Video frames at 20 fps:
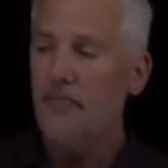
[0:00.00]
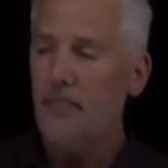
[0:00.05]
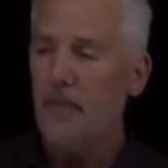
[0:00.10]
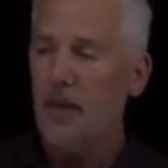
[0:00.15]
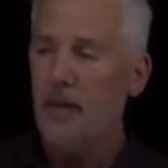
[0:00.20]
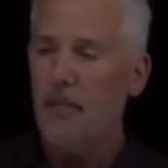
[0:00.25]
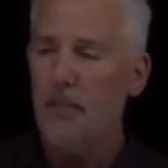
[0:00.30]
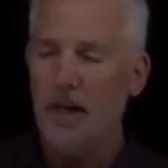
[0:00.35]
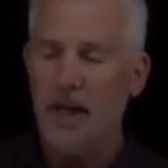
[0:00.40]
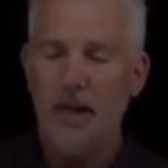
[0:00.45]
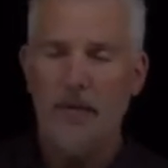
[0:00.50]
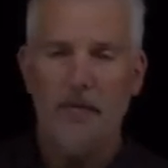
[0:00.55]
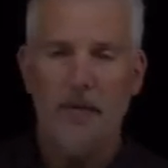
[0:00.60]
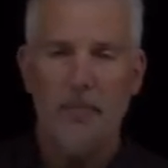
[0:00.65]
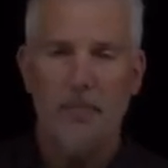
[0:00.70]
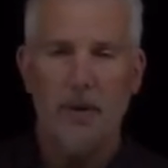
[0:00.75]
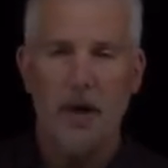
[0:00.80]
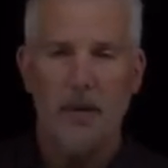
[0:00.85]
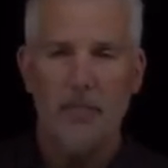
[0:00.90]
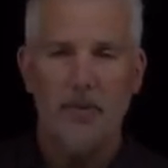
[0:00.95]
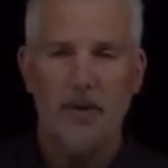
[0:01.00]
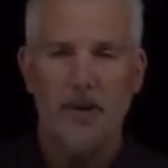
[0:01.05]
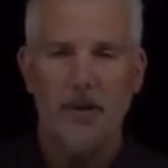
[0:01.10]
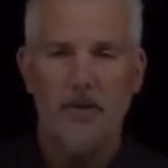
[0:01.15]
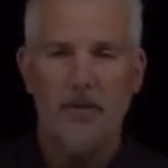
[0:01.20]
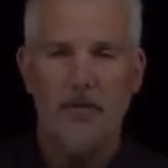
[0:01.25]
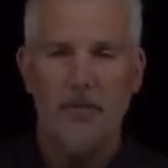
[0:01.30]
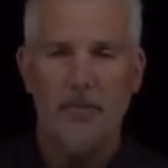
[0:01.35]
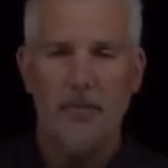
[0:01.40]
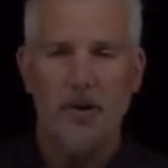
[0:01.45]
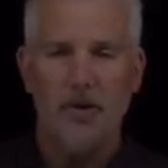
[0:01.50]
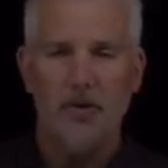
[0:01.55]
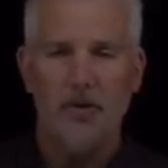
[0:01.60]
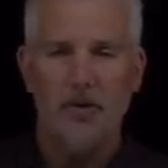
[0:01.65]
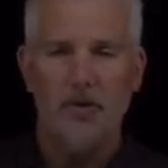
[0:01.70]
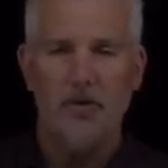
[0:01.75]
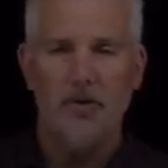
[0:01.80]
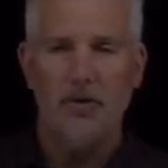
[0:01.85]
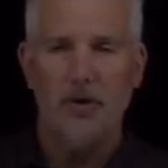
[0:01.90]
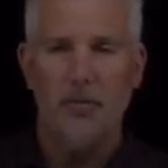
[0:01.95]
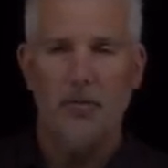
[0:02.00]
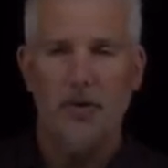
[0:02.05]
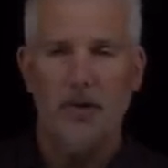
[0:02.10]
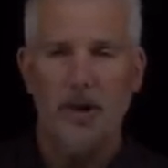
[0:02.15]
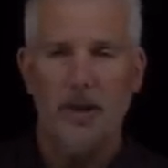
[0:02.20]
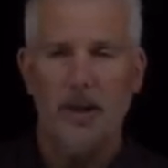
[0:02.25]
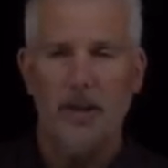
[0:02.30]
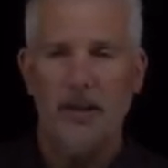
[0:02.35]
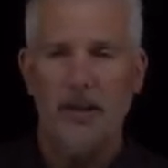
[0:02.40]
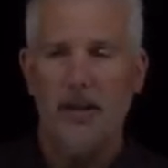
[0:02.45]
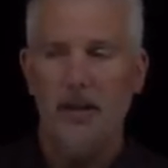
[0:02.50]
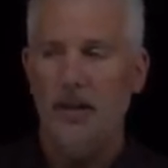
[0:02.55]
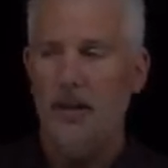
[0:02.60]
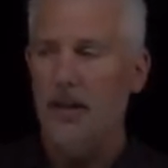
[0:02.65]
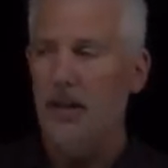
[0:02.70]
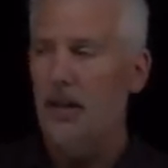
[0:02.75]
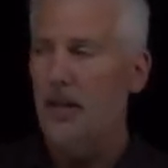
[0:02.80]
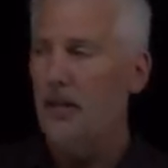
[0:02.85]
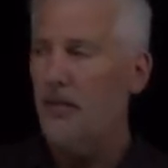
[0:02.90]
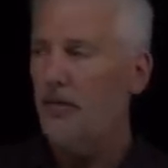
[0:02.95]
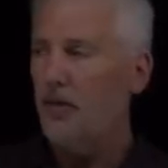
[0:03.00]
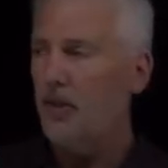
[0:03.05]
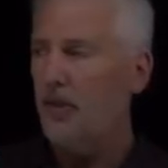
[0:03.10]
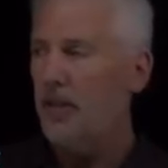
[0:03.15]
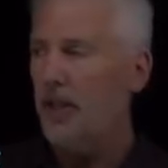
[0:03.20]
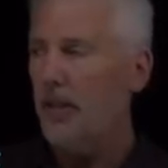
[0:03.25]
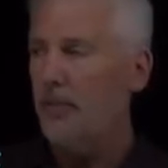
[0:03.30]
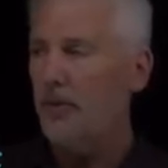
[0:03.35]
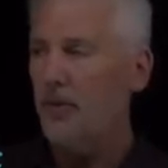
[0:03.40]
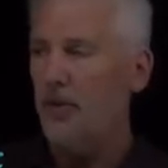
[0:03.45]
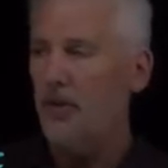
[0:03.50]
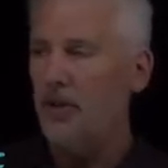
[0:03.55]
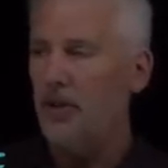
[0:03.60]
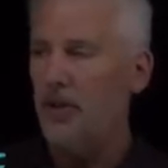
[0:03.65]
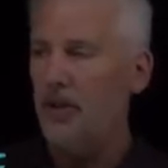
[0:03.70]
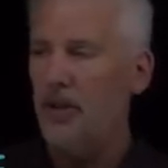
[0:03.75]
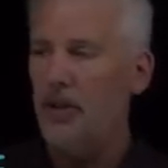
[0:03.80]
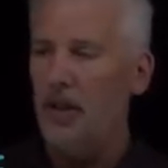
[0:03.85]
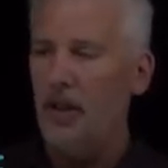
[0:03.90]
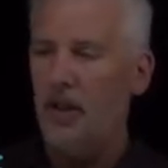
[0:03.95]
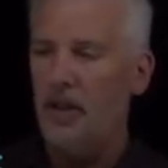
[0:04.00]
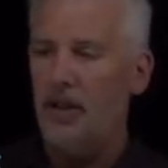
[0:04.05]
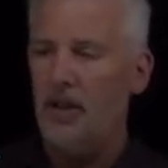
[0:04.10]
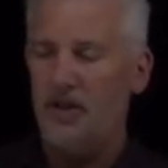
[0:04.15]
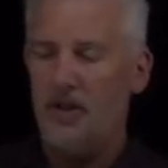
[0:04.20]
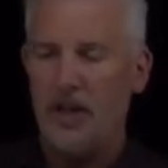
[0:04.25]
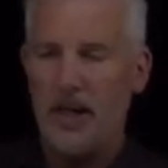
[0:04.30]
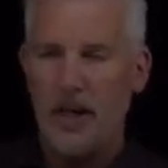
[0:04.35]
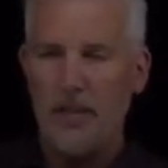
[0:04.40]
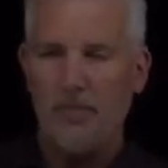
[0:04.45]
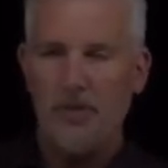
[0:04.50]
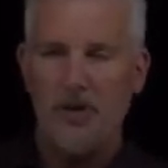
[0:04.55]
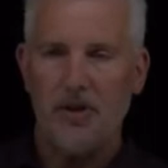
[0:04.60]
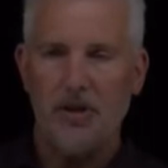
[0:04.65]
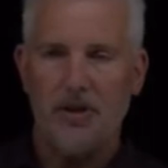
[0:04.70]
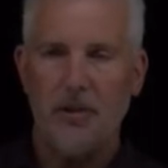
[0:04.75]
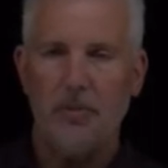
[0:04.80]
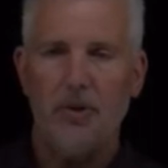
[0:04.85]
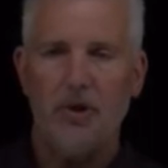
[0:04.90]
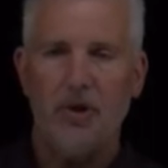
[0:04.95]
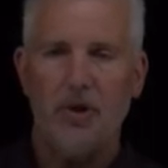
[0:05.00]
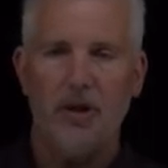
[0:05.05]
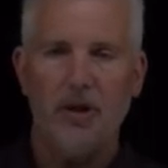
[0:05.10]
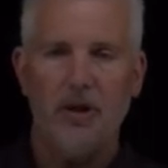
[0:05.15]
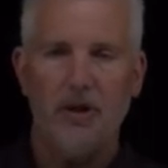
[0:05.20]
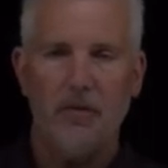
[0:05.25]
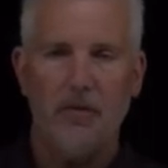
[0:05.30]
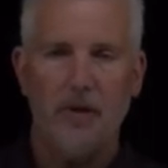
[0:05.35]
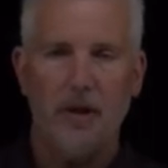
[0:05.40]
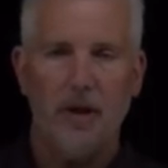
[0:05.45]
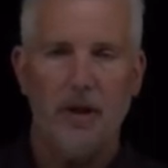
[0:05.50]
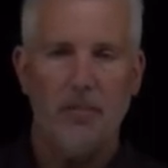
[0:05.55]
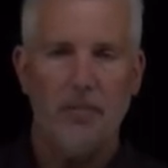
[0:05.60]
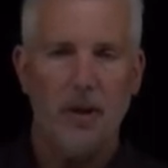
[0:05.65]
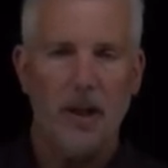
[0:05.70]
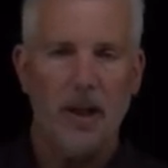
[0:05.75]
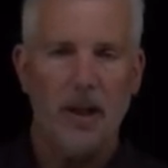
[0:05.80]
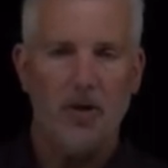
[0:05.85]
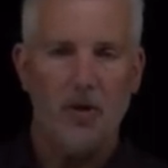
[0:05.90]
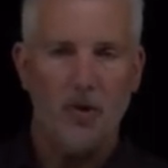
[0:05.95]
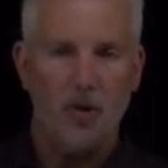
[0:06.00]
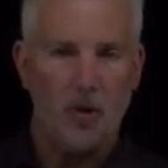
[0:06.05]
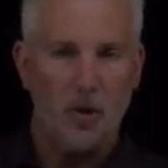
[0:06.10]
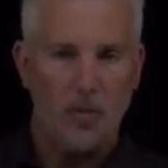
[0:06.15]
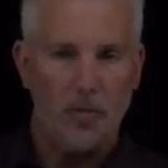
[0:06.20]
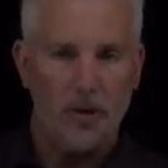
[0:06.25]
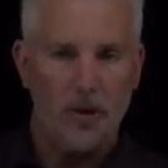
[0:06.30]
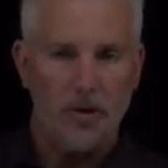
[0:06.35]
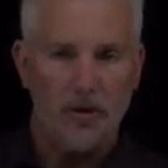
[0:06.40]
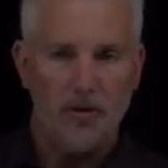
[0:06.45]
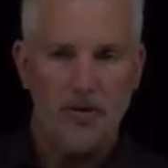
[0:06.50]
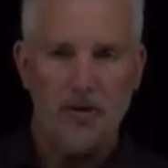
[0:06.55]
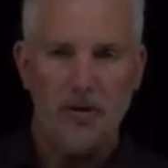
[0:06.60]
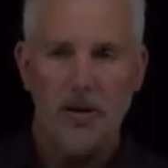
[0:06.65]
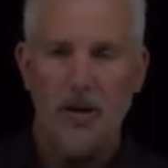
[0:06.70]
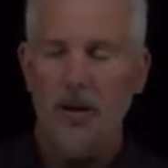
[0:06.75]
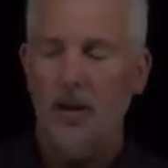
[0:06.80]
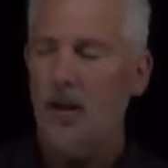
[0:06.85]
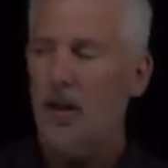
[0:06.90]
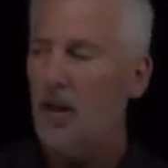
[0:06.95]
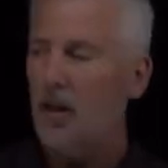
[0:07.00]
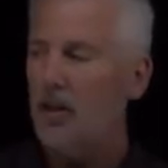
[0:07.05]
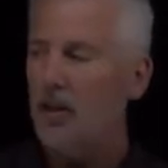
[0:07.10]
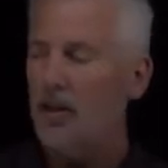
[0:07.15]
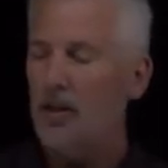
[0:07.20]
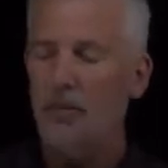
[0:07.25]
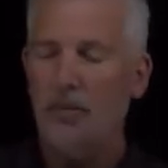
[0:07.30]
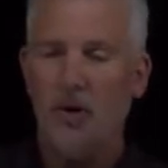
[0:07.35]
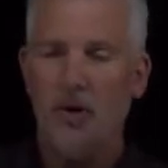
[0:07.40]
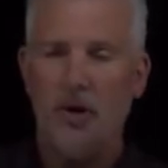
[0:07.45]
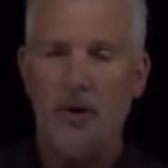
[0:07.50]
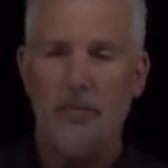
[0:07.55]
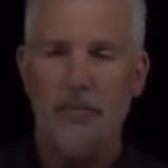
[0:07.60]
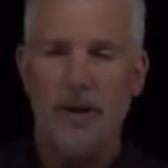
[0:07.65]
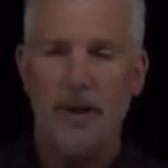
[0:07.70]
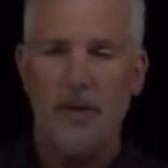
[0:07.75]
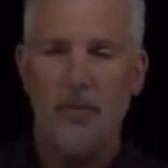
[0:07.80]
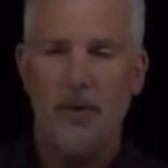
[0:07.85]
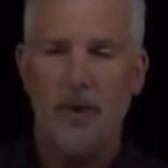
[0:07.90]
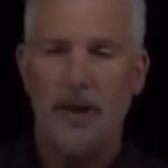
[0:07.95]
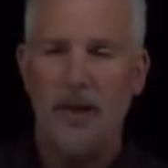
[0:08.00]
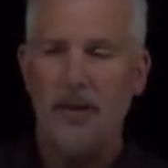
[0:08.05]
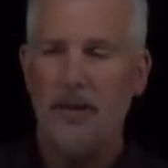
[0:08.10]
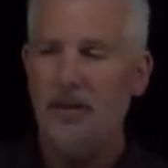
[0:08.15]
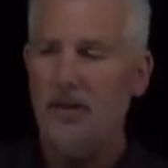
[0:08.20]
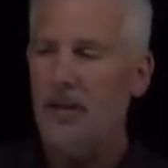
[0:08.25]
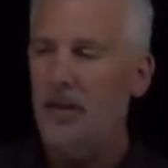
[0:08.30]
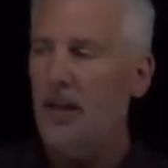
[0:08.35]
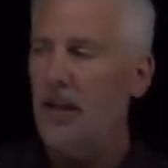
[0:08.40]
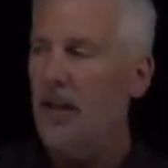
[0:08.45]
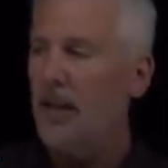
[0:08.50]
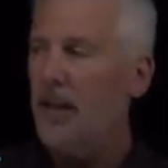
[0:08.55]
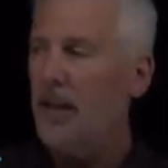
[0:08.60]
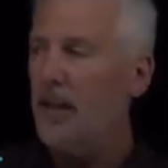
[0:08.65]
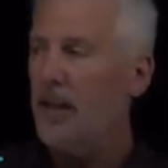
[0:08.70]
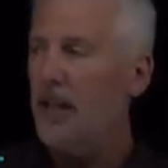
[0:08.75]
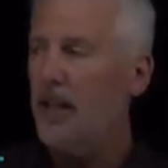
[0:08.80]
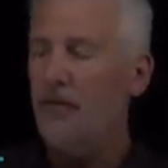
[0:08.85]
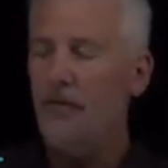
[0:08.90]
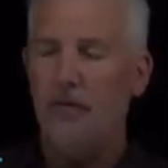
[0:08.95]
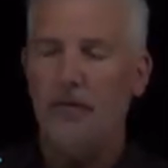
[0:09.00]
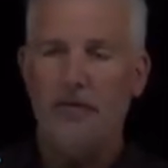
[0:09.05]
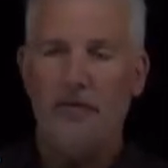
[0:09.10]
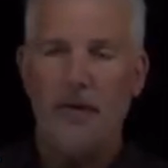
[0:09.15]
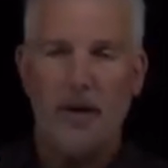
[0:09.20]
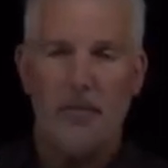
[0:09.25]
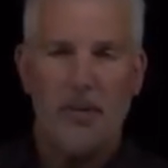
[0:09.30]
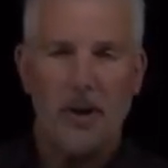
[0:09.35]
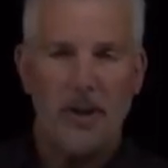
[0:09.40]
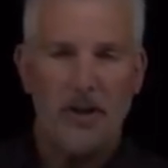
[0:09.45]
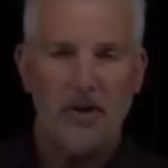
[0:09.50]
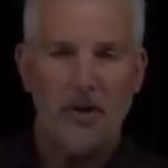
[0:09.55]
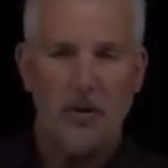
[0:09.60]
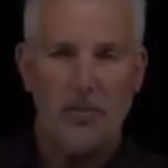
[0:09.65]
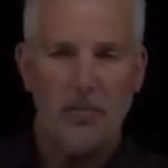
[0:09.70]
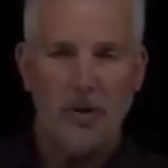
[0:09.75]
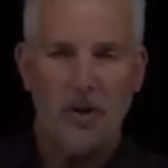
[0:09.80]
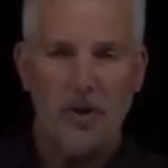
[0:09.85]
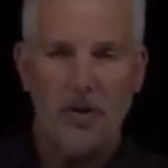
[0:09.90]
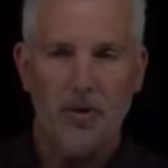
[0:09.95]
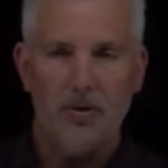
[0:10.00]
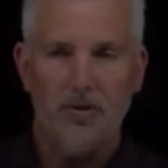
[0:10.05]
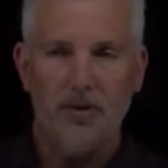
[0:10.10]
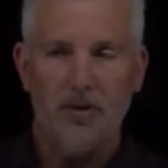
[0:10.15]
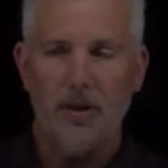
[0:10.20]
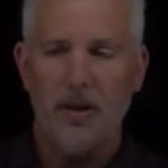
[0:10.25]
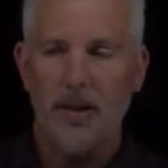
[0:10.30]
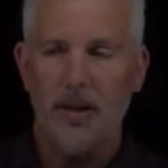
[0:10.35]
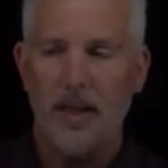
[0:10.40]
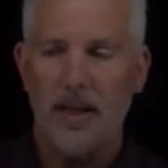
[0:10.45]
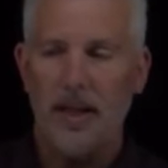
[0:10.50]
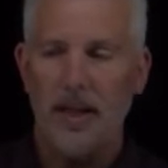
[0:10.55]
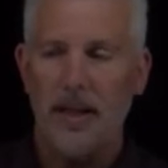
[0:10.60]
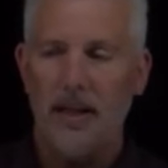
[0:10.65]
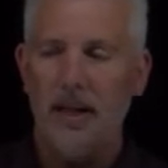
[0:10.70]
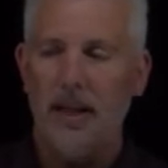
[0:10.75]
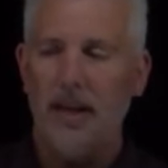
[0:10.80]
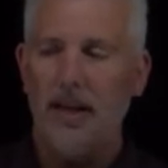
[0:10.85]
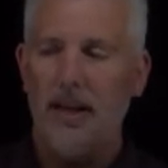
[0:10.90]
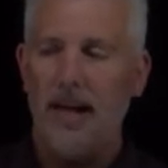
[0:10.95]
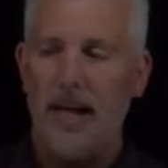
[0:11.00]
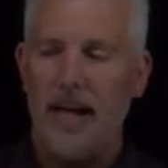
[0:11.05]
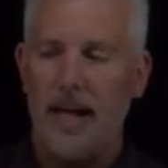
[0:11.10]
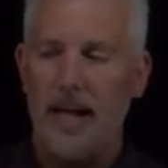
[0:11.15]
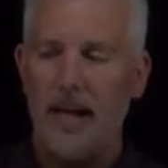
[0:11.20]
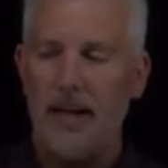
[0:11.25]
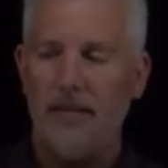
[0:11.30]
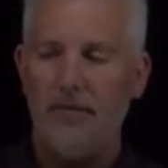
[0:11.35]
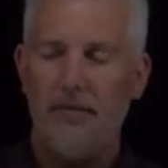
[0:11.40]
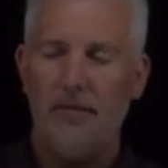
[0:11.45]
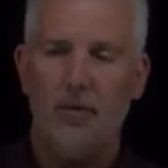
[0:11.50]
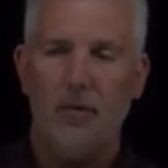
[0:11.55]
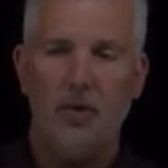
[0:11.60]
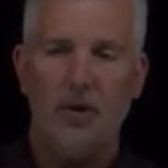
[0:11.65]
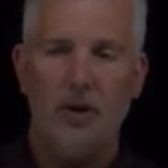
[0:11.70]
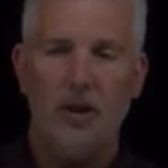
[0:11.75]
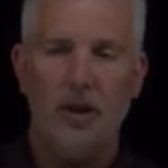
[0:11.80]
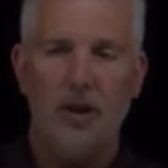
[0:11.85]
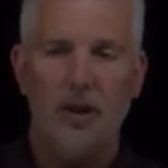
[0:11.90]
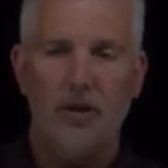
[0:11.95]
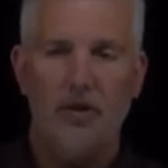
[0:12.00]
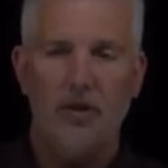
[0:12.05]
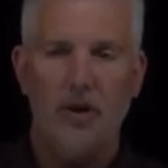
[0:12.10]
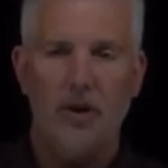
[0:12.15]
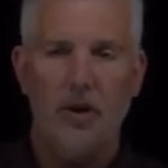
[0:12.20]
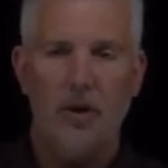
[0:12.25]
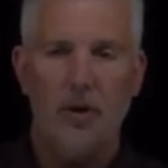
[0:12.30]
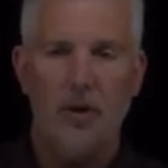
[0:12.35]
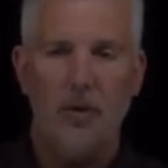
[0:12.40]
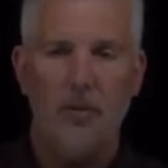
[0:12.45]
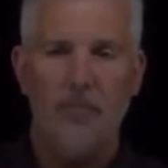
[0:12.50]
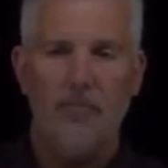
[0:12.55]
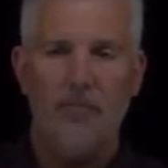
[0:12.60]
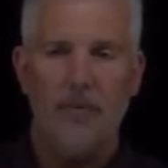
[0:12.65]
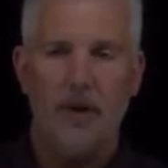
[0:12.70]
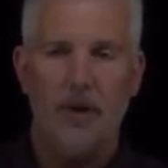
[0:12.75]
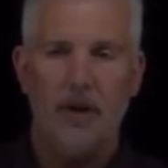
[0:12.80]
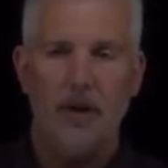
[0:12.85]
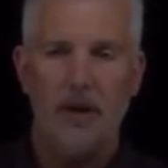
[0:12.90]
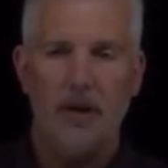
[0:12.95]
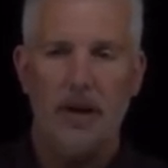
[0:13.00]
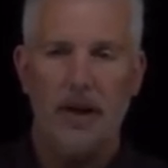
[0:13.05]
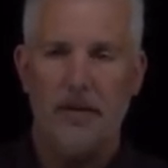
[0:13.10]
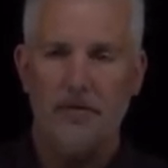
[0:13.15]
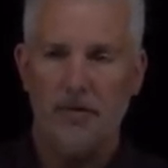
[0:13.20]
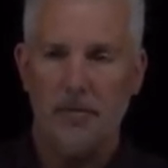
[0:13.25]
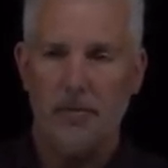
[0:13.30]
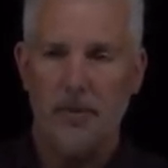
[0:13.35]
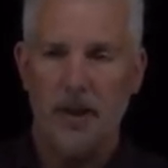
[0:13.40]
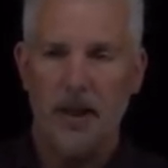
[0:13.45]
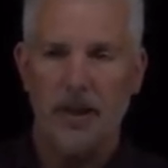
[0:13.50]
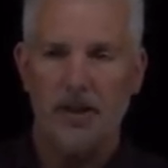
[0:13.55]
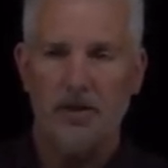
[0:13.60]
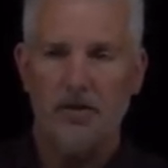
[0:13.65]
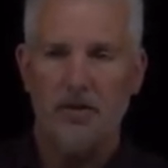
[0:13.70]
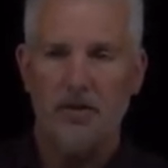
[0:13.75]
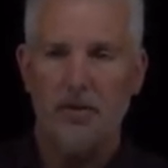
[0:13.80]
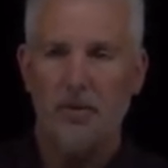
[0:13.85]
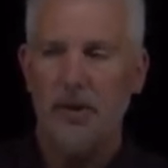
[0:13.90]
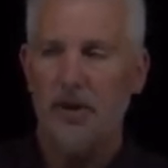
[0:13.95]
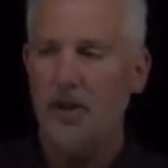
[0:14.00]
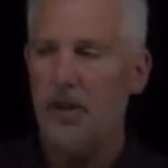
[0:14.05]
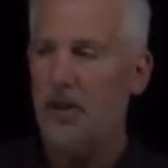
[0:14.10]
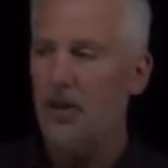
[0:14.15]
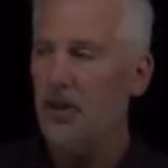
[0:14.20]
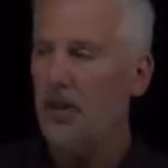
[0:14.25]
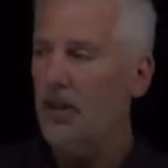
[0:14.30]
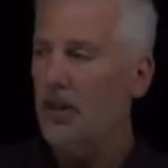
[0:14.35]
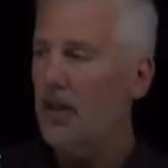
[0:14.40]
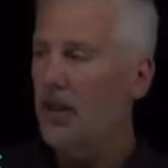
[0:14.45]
many of the properties of the molecules are related. For example, the the shapes and symmetries of their molecular orbitals are similar in many ways. The different vibrational modes that they have or can undergo uh, have some connections to each other.